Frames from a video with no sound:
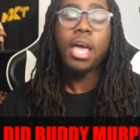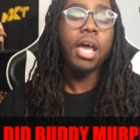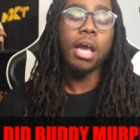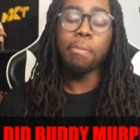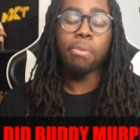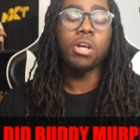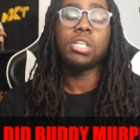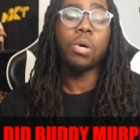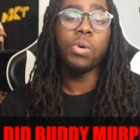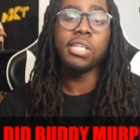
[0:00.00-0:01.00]

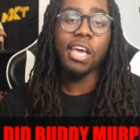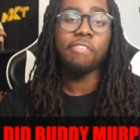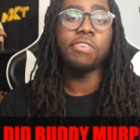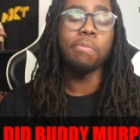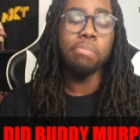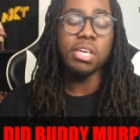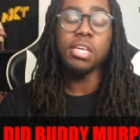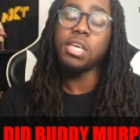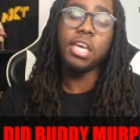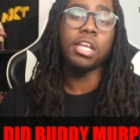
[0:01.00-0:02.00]
Humberto will definitely
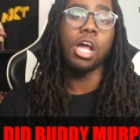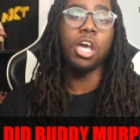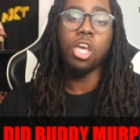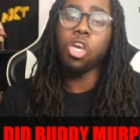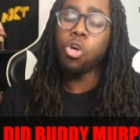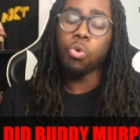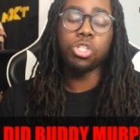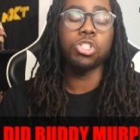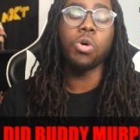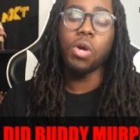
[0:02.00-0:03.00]
be in a
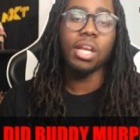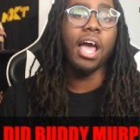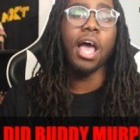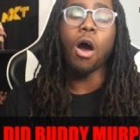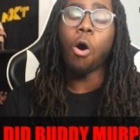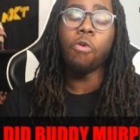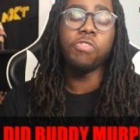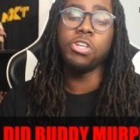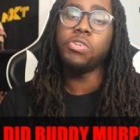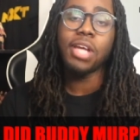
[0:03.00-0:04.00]
huge storyline over
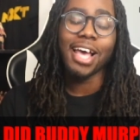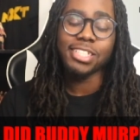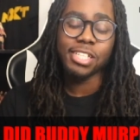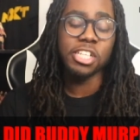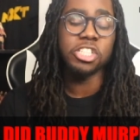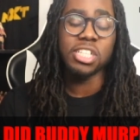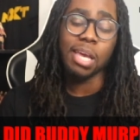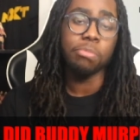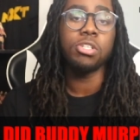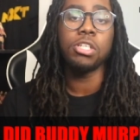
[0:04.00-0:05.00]
the United States
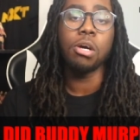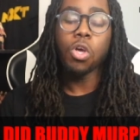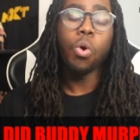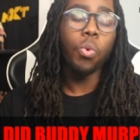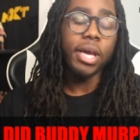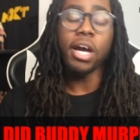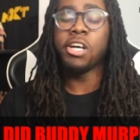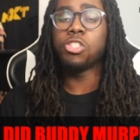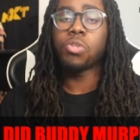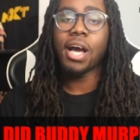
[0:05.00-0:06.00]
Championship with
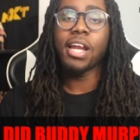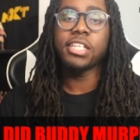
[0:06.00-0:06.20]
Andrade.